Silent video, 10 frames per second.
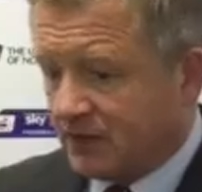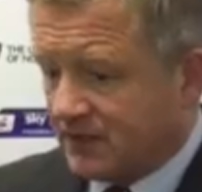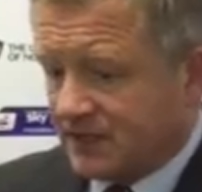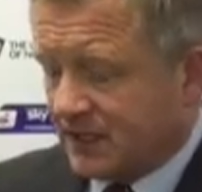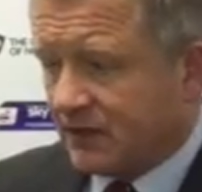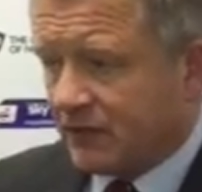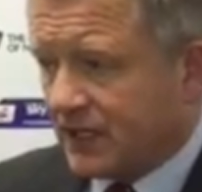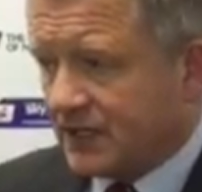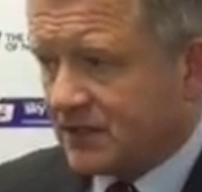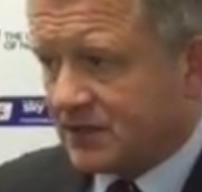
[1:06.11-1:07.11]
And as I said, they're a
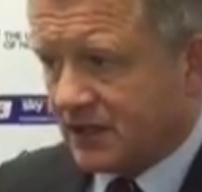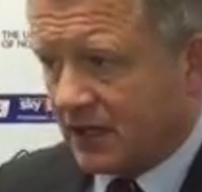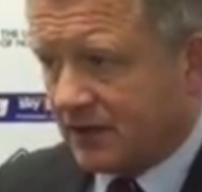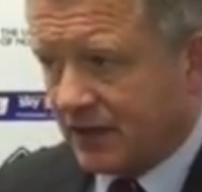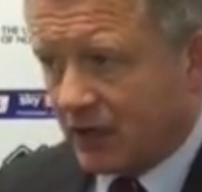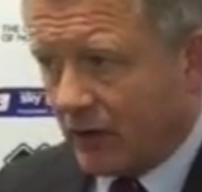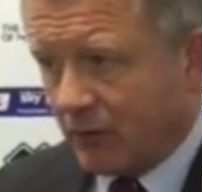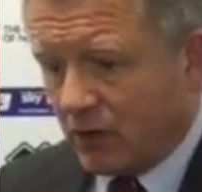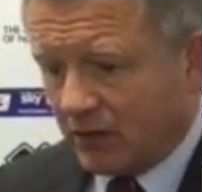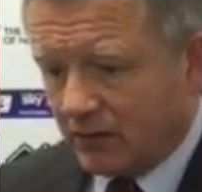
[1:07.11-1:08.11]
decent side and they're
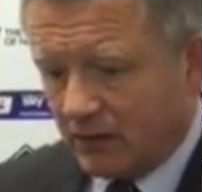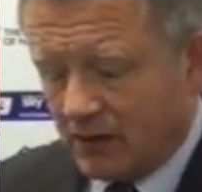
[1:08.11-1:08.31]
going well.